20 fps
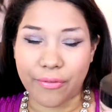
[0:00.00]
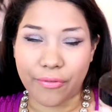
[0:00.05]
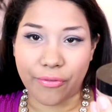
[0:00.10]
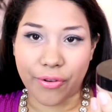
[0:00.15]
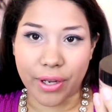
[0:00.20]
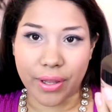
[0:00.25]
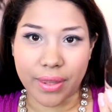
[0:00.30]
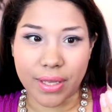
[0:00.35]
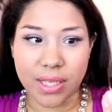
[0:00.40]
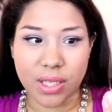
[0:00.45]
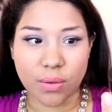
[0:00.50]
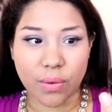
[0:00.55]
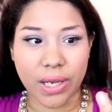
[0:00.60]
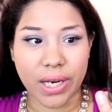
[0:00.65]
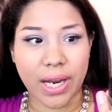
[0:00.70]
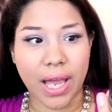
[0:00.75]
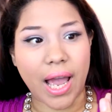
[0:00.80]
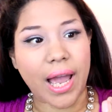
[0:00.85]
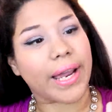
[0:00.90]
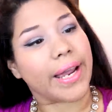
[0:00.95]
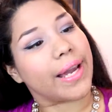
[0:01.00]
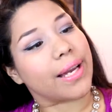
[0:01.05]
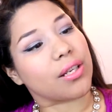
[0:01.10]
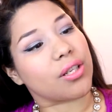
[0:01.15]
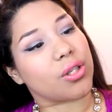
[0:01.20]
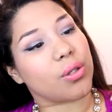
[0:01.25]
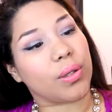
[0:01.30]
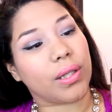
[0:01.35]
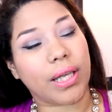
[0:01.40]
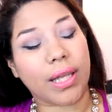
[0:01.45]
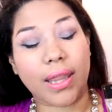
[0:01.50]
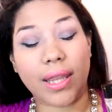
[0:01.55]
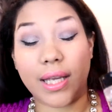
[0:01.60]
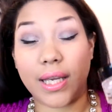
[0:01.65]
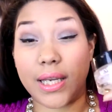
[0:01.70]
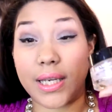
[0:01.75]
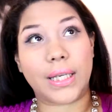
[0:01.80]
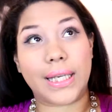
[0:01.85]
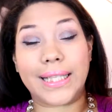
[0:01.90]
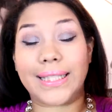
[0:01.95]
For this one, I actually
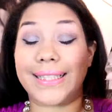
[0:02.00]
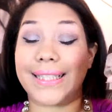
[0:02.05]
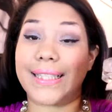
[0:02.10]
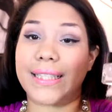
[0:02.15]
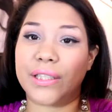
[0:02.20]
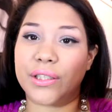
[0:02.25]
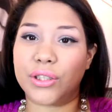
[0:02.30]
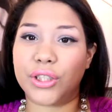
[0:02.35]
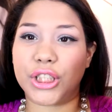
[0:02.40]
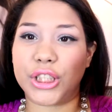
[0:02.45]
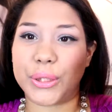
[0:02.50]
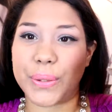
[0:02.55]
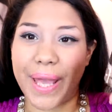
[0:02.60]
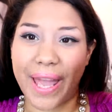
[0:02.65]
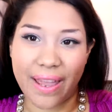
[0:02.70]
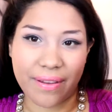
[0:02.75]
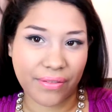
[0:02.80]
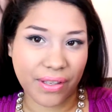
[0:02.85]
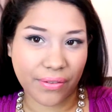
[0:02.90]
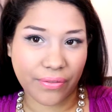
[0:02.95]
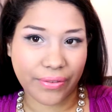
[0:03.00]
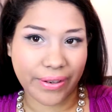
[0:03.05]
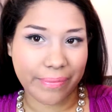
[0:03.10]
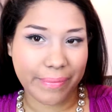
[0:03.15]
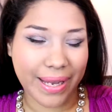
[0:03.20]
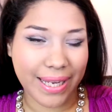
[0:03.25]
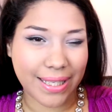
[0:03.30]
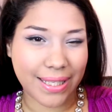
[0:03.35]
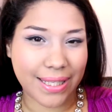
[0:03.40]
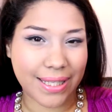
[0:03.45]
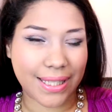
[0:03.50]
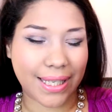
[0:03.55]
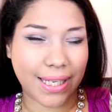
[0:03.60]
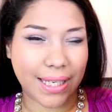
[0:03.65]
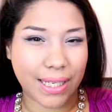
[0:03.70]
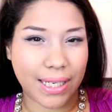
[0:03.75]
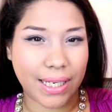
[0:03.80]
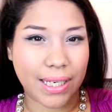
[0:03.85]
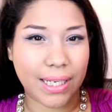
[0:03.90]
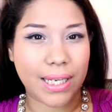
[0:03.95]
think it's a little too heavy for my
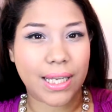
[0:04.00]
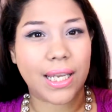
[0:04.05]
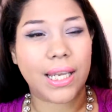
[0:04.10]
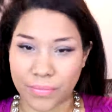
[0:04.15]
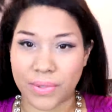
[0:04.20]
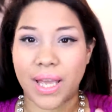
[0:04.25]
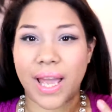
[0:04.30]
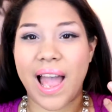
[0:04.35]
skin.